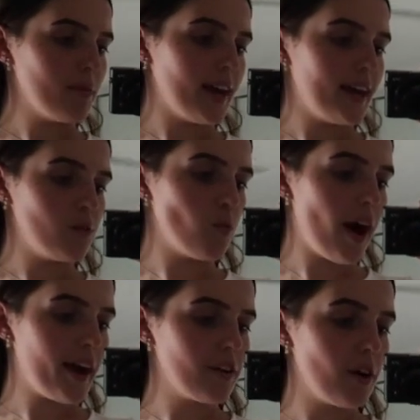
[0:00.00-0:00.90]
a plain
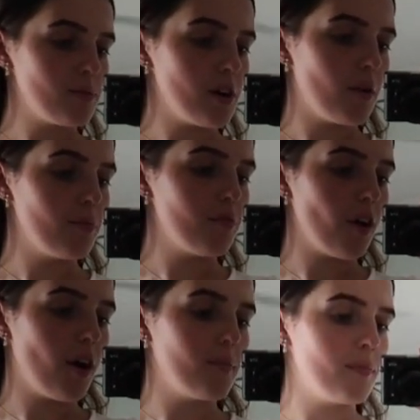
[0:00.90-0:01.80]
white crop top
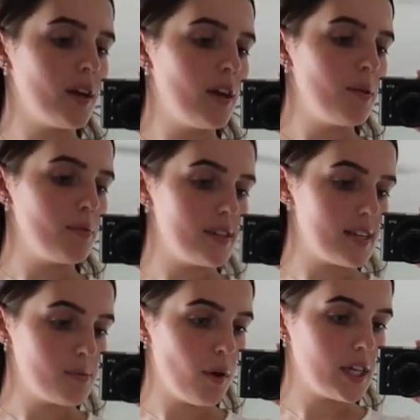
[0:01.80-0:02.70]
from
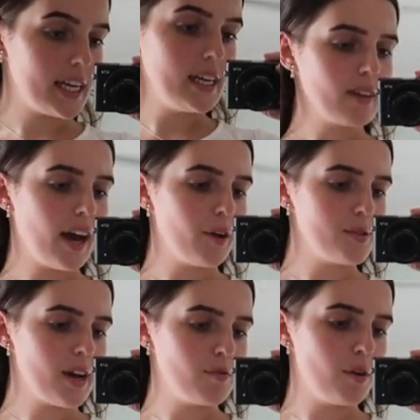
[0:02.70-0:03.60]
Princess Polly. I
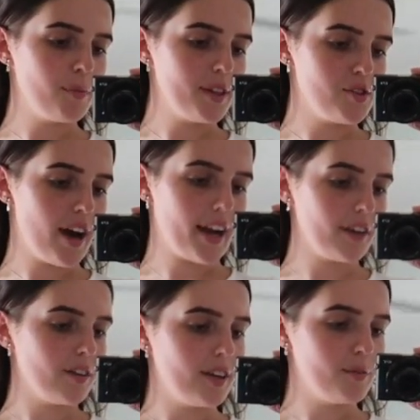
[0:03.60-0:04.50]
also have one with a
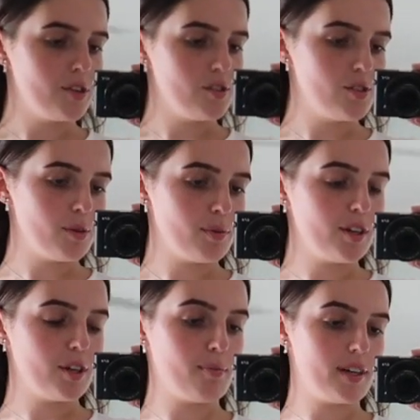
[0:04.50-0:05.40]
dragon on it, which is super
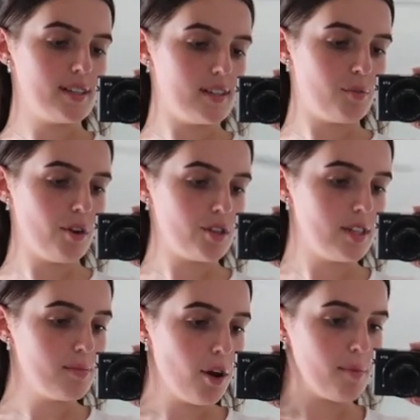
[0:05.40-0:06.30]
cute, but it's in the wash
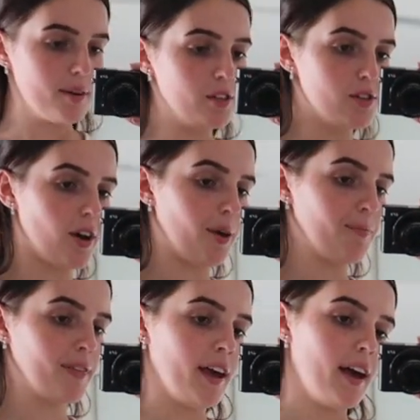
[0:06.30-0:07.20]
at the moment. So
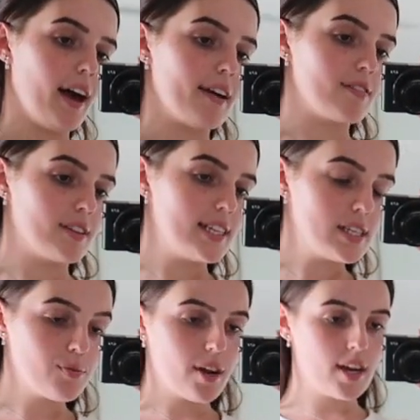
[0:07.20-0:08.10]
I've got
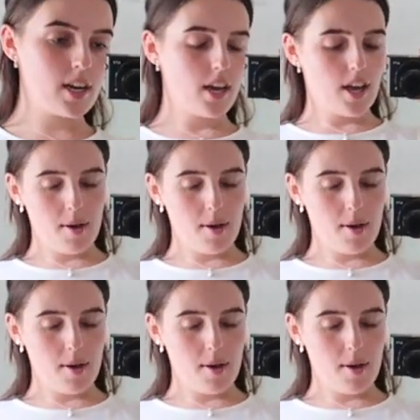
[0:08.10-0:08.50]
this one.